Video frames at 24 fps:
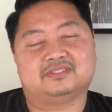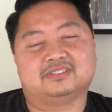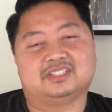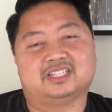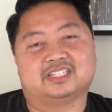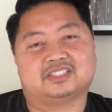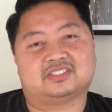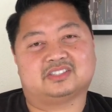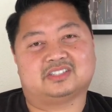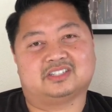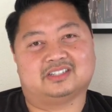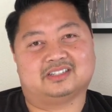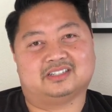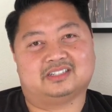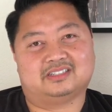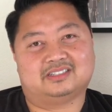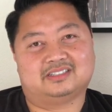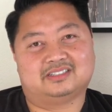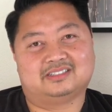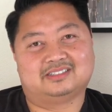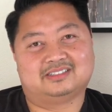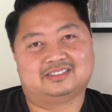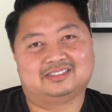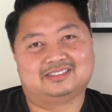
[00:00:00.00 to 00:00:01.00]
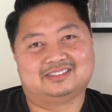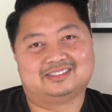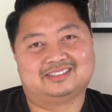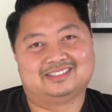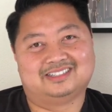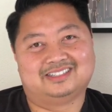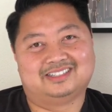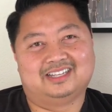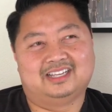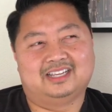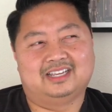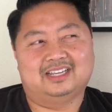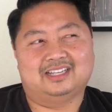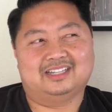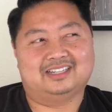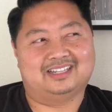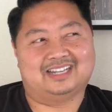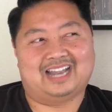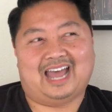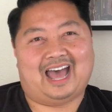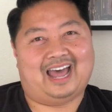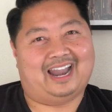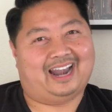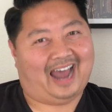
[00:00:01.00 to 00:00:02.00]
That's good.
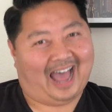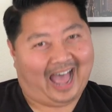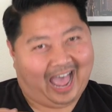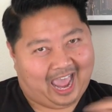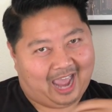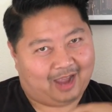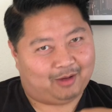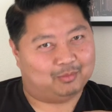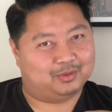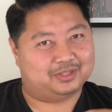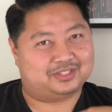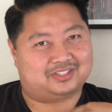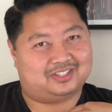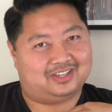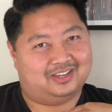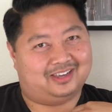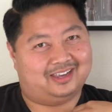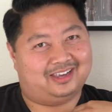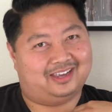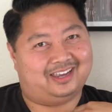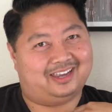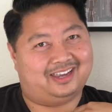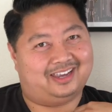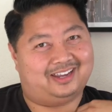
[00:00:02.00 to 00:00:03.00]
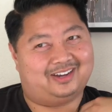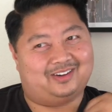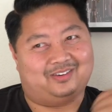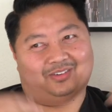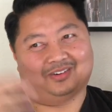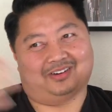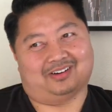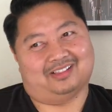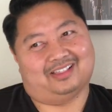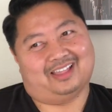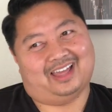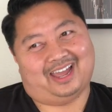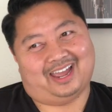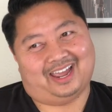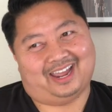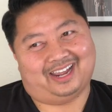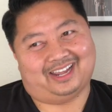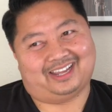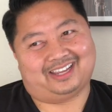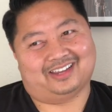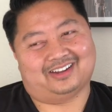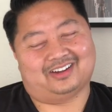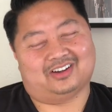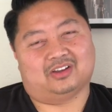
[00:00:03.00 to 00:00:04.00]
Not I was good or
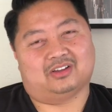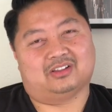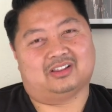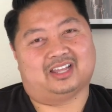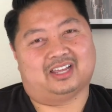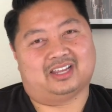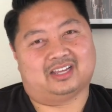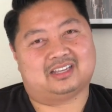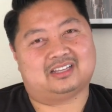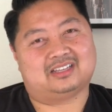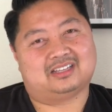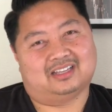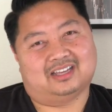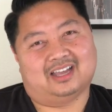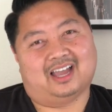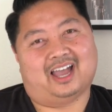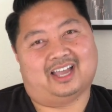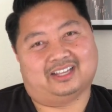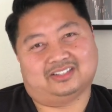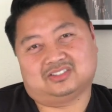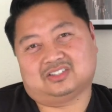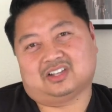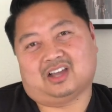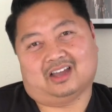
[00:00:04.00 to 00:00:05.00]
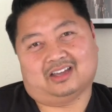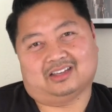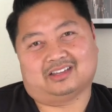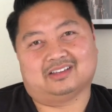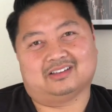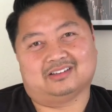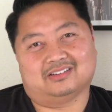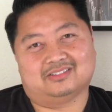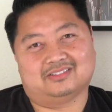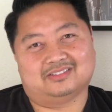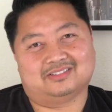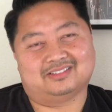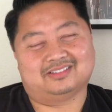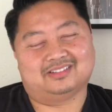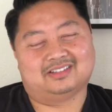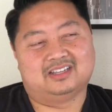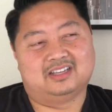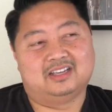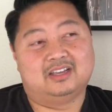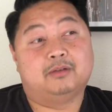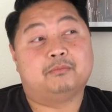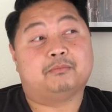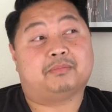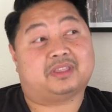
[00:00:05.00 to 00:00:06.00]
like, you know, like I saw you.
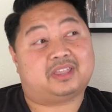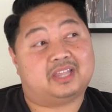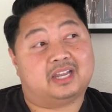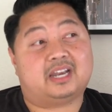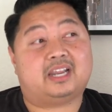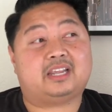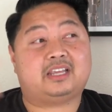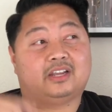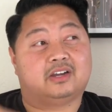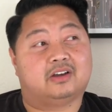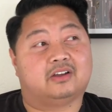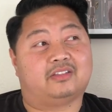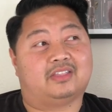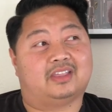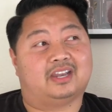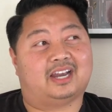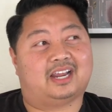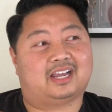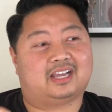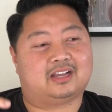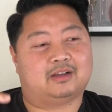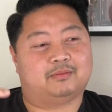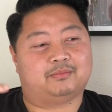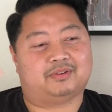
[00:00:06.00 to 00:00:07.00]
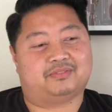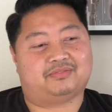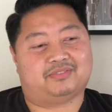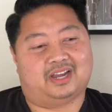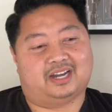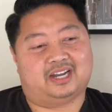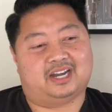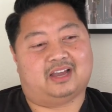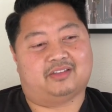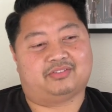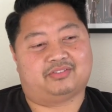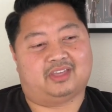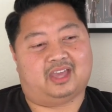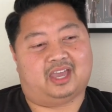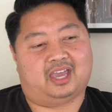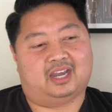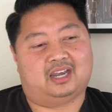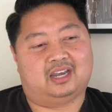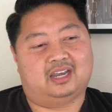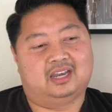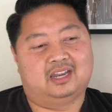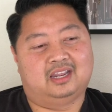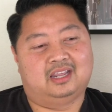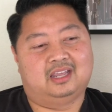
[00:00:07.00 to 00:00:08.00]
But then I, you know, then I come to find out that,
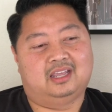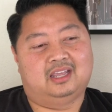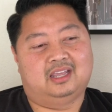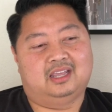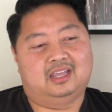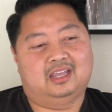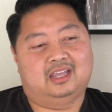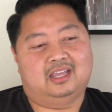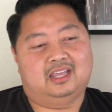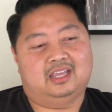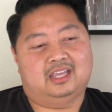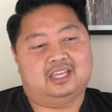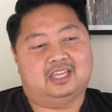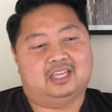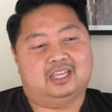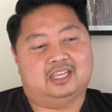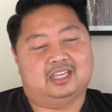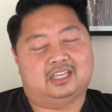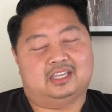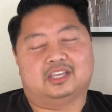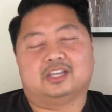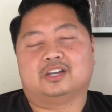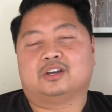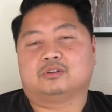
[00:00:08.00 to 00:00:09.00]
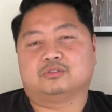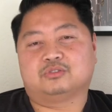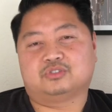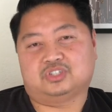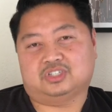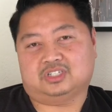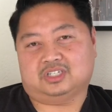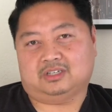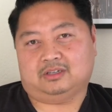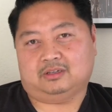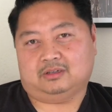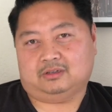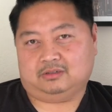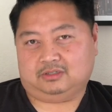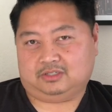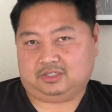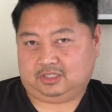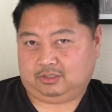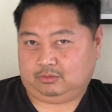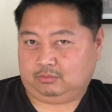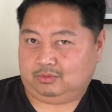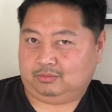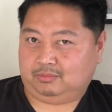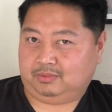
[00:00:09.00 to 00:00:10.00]
you know, she
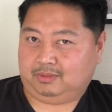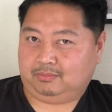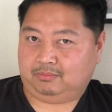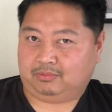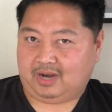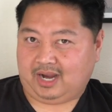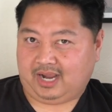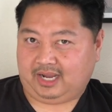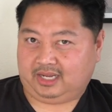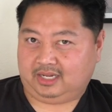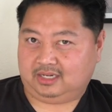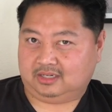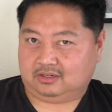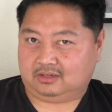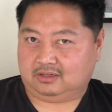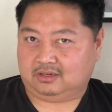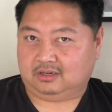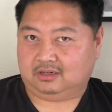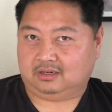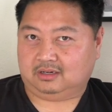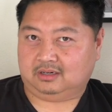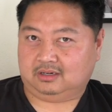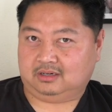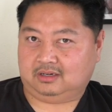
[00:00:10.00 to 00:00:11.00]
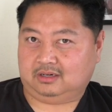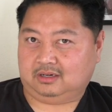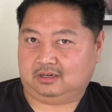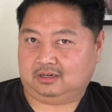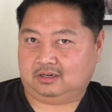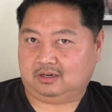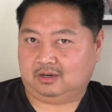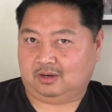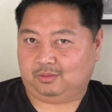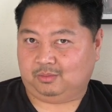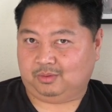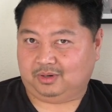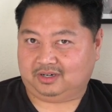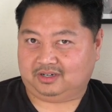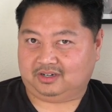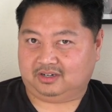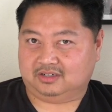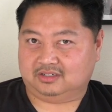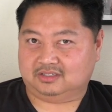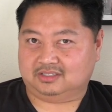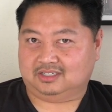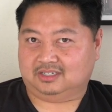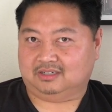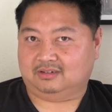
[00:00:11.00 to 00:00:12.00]
she will be bragging to her her
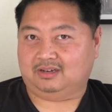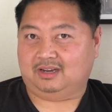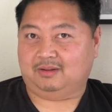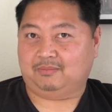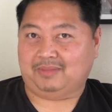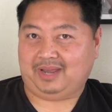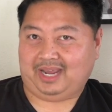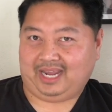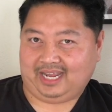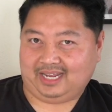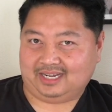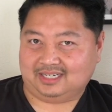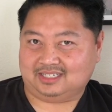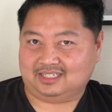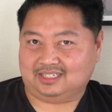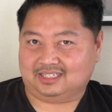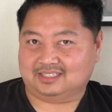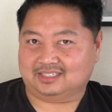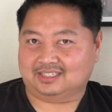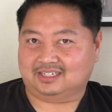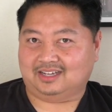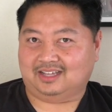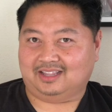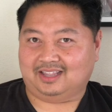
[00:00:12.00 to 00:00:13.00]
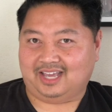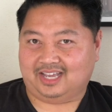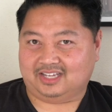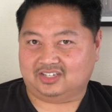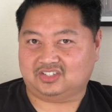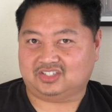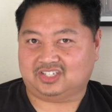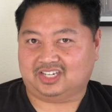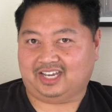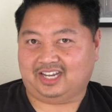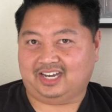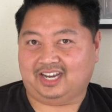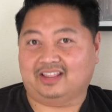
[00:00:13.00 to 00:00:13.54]
coworkers and, and my aunties and all that shit.